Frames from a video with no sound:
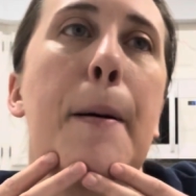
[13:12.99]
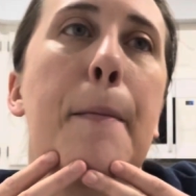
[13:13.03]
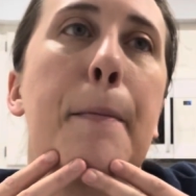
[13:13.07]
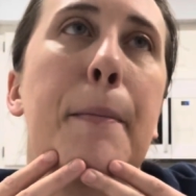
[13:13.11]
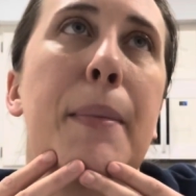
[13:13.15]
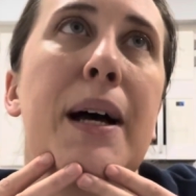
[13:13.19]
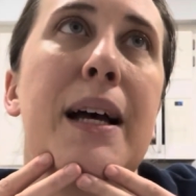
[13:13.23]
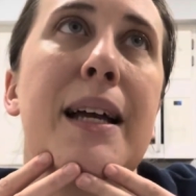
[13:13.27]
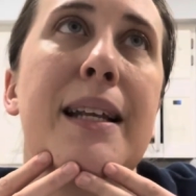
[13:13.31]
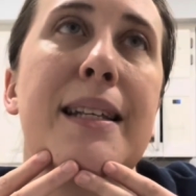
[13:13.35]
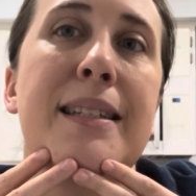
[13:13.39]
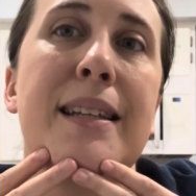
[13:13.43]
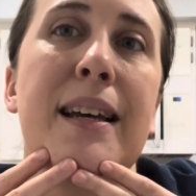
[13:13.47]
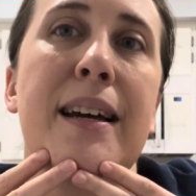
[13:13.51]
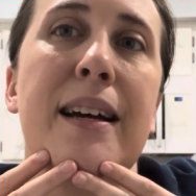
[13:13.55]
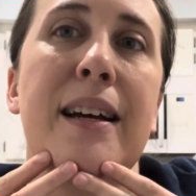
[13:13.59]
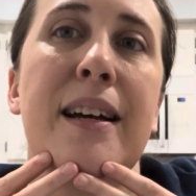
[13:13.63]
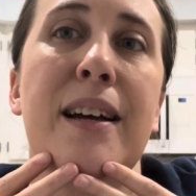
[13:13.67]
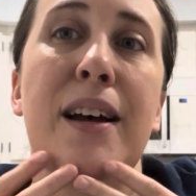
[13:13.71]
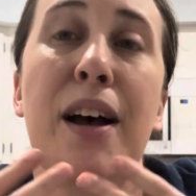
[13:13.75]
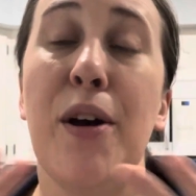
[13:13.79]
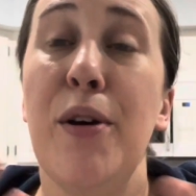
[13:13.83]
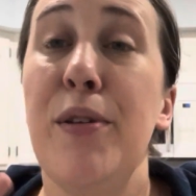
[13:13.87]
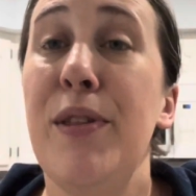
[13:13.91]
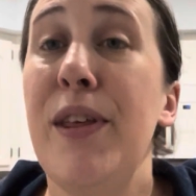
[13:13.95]
But,
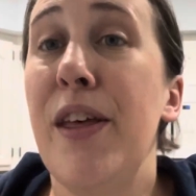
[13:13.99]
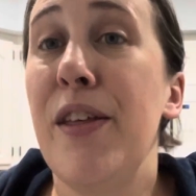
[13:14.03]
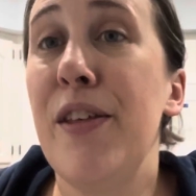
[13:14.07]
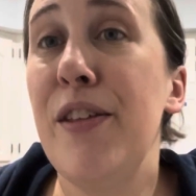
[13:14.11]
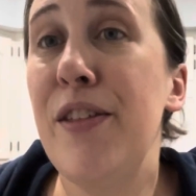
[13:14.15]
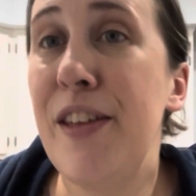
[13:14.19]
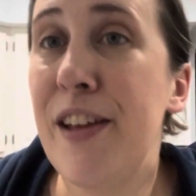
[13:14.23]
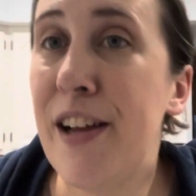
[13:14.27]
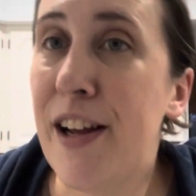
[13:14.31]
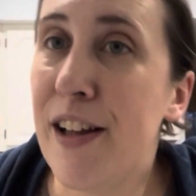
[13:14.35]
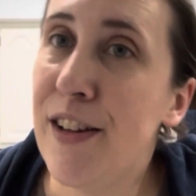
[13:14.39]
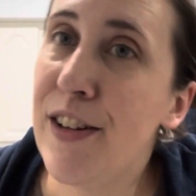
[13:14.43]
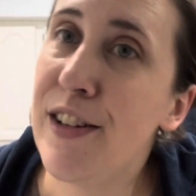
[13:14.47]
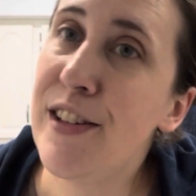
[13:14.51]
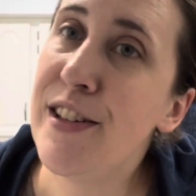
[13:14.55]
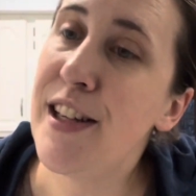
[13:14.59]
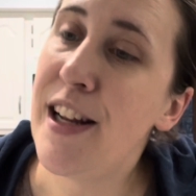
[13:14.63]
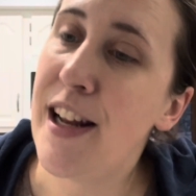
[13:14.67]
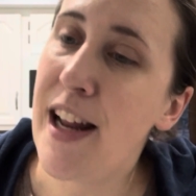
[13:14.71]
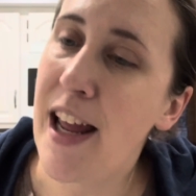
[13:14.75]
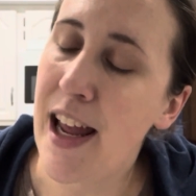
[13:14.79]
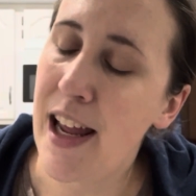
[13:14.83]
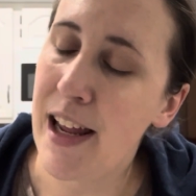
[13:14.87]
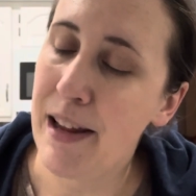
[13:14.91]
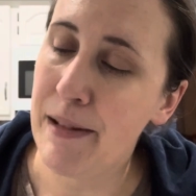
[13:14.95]
the other thing I learned
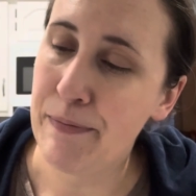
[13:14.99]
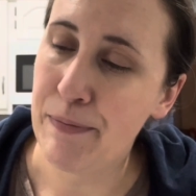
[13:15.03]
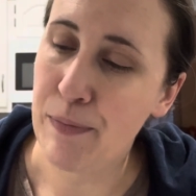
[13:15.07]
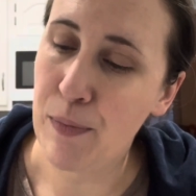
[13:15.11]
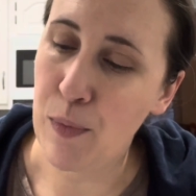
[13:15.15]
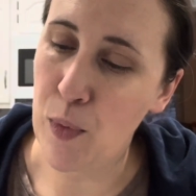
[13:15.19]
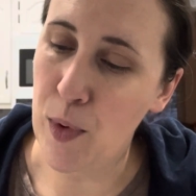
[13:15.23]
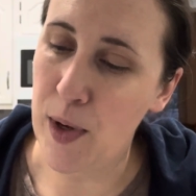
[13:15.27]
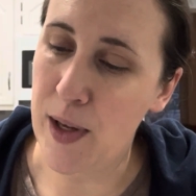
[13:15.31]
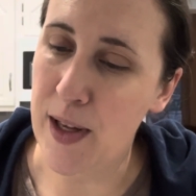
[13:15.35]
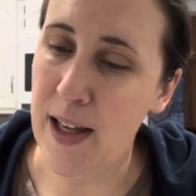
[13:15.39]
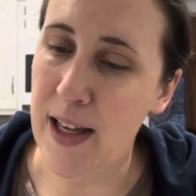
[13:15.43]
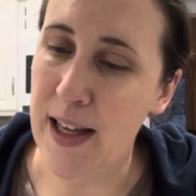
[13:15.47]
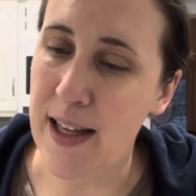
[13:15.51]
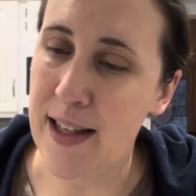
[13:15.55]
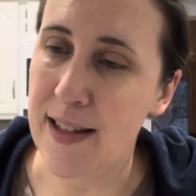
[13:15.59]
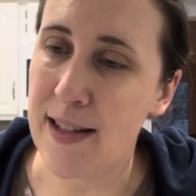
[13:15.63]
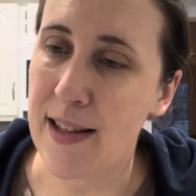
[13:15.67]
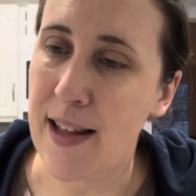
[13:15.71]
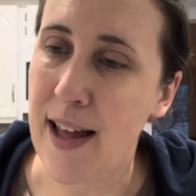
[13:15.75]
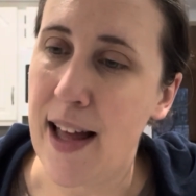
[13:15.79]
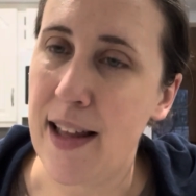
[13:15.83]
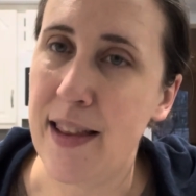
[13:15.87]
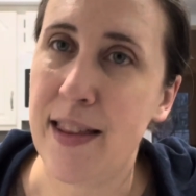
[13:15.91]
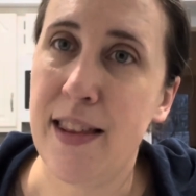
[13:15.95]
today is
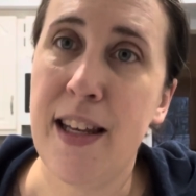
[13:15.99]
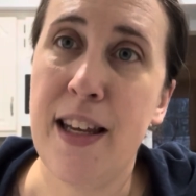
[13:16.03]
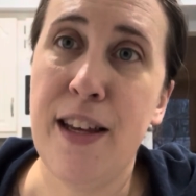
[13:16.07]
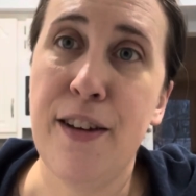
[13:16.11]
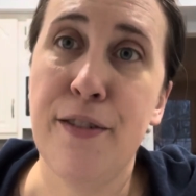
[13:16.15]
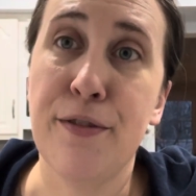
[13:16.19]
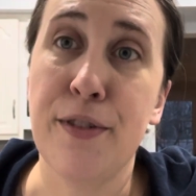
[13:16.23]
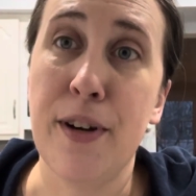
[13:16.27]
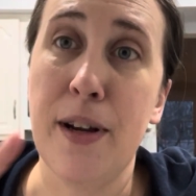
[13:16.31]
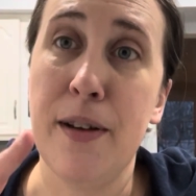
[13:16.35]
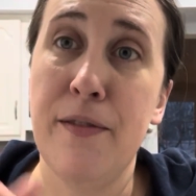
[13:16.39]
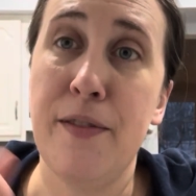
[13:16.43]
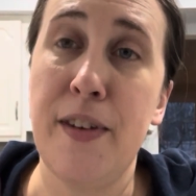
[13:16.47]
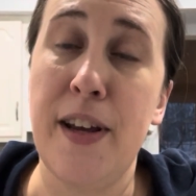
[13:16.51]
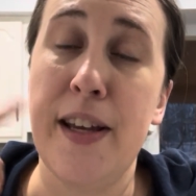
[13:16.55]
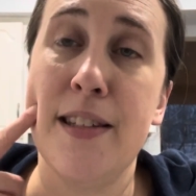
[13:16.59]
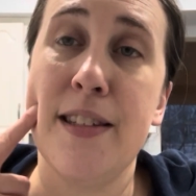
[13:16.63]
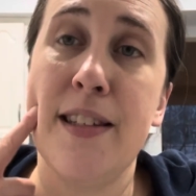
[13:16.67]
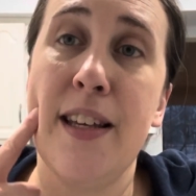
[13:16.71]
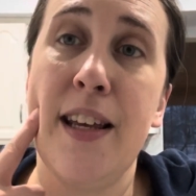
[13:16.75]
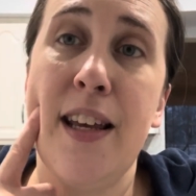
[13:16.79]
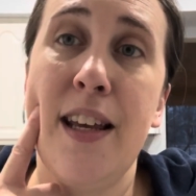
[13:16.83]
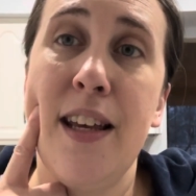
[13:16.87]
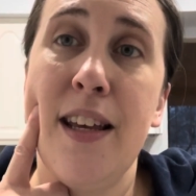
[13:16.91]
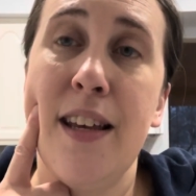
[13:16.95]
that the
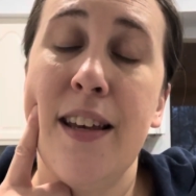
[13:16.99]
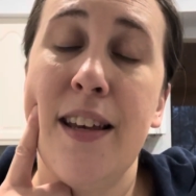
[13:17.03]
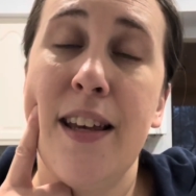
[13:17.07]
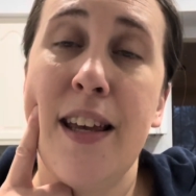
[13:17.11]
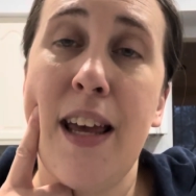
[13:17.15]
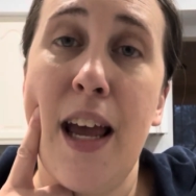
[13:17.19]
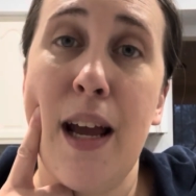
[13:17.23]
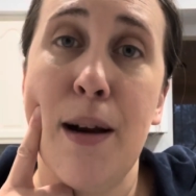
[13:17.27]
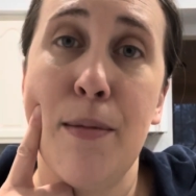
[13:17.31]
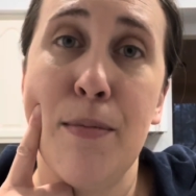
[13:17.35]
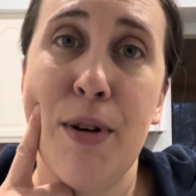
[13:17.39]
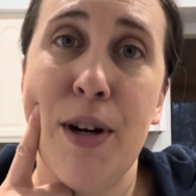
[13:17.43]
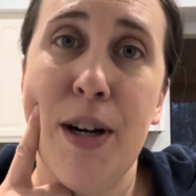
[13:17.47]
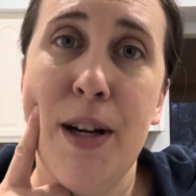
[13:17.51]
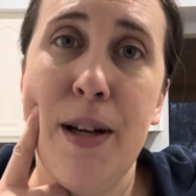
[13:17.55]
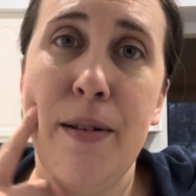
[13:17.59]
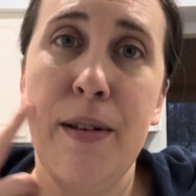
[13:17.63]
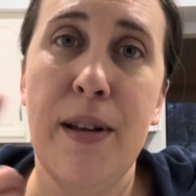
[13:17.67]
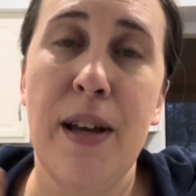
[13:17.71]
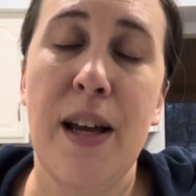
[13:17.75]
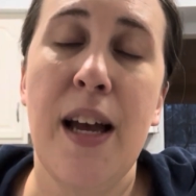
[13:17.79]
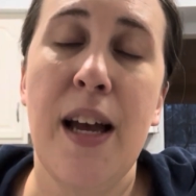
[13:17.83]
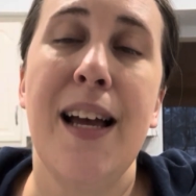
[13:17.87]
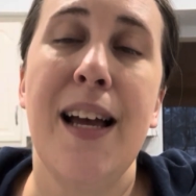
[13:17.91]
front-facing camera